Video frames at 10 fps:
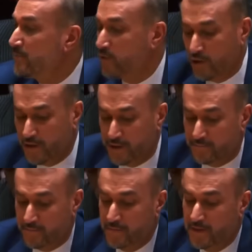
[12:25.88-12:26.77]
the
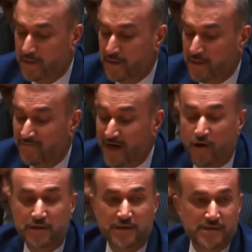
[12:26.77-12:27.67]
conclusion
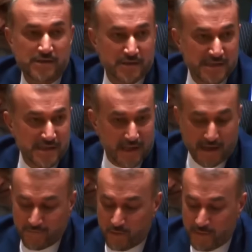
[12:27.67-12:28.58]
of the
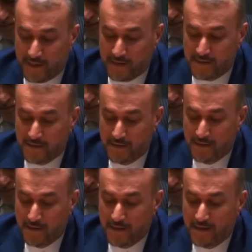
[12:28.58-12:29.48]
Abraham
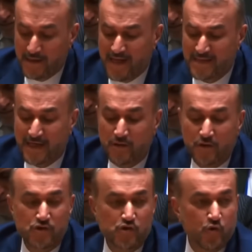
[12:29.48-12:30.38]
Accords, and the
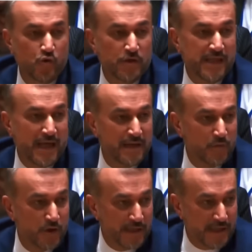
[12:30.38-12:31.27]
normalization of
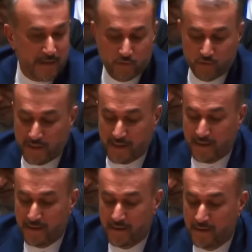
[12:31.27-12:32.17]
relations,
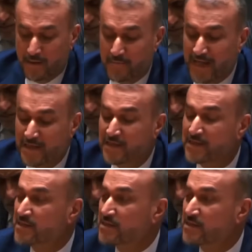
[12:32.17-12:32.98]
were not only